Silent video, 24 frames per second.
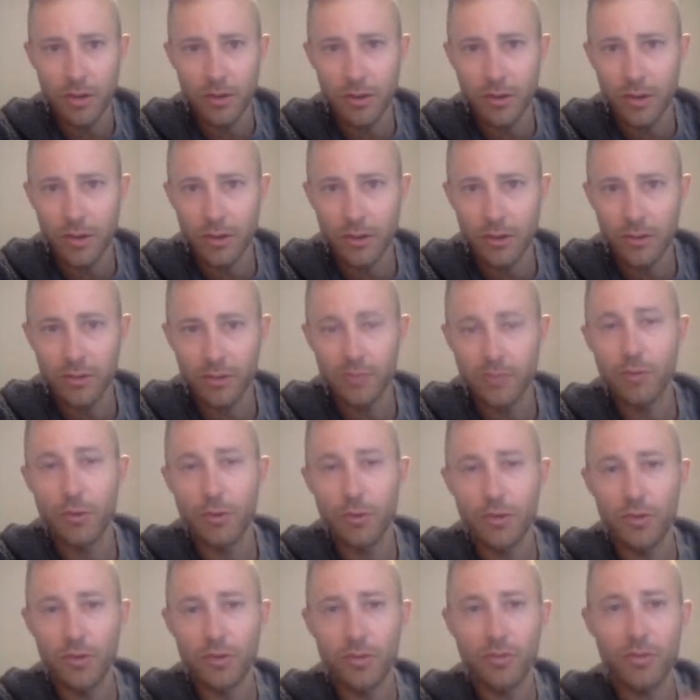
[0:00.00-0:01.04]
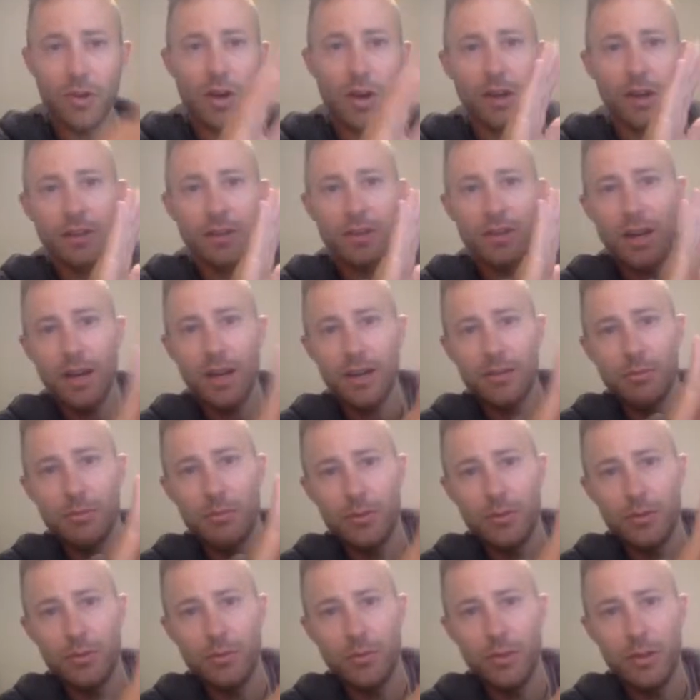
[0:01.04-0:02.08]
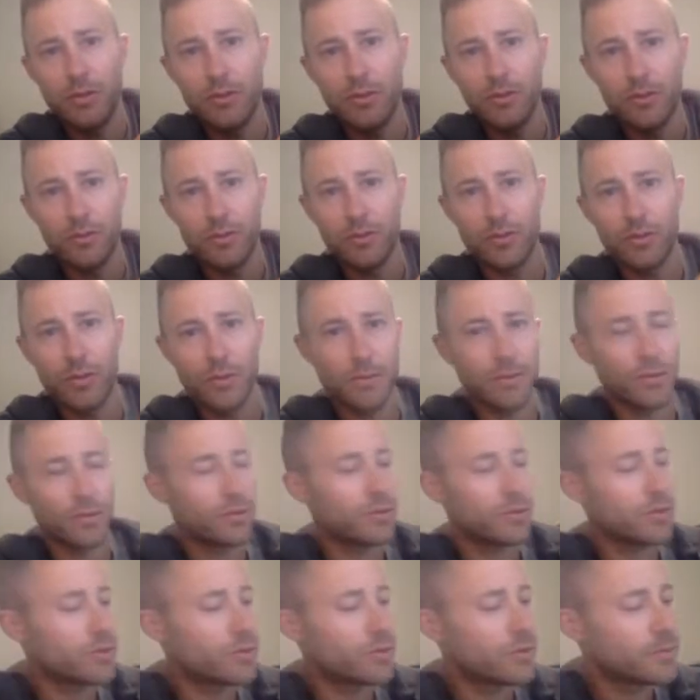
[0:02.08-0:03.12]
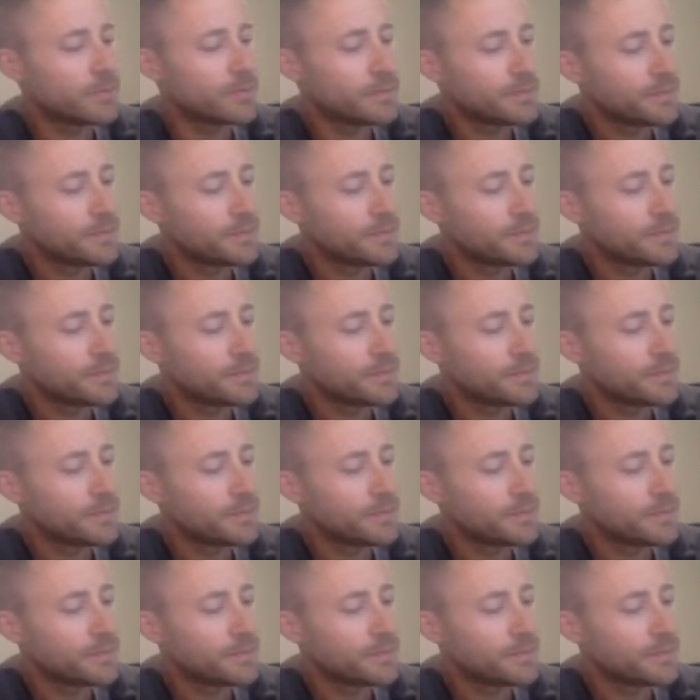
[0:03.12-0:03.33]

Okay, it's a force of contact between two surfaces.